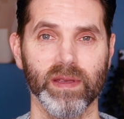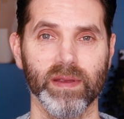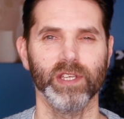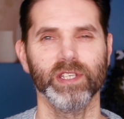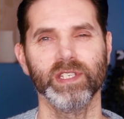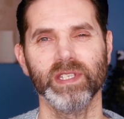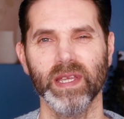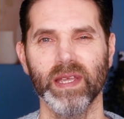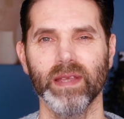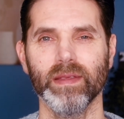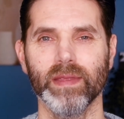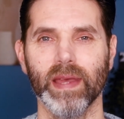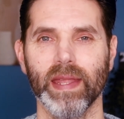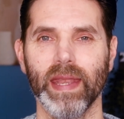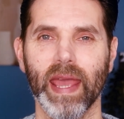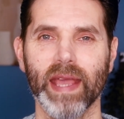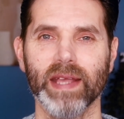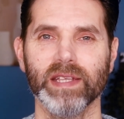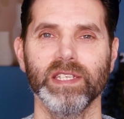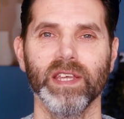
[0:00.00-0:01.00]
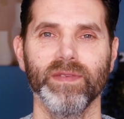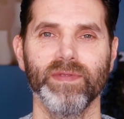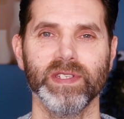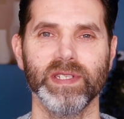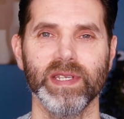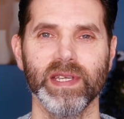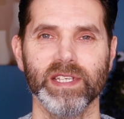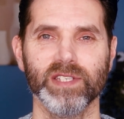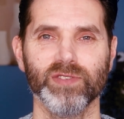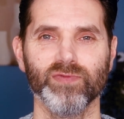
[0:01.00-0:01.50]
You see, their
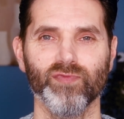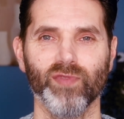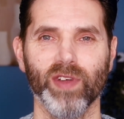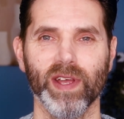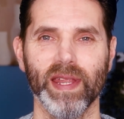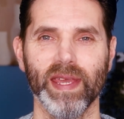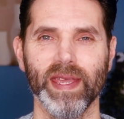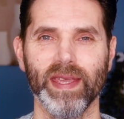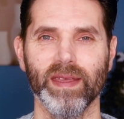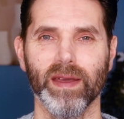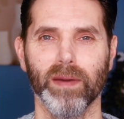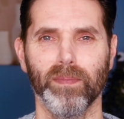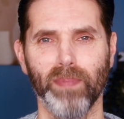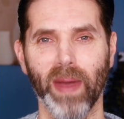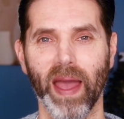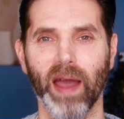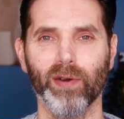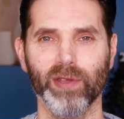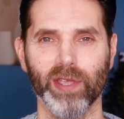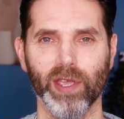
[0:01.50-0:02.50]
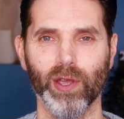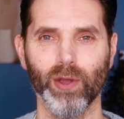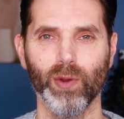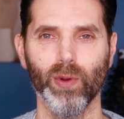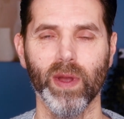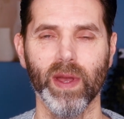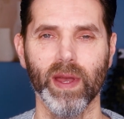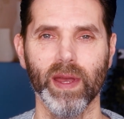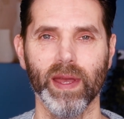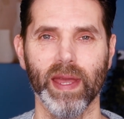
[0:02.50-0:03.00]
negativity isn't really about
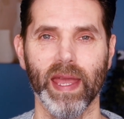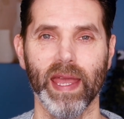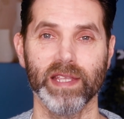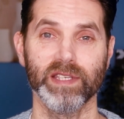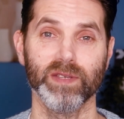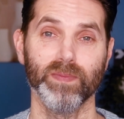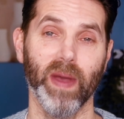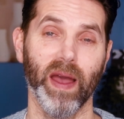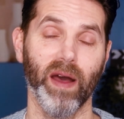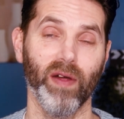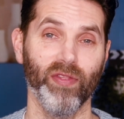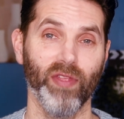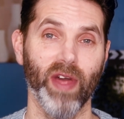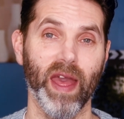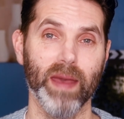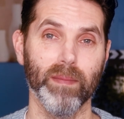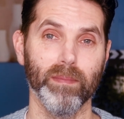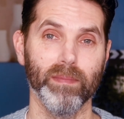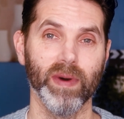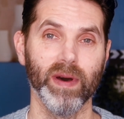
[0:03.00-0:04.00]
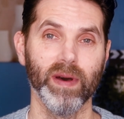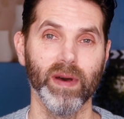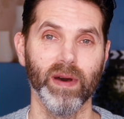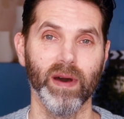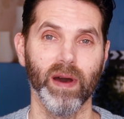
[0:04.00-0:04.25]
you, it's about them.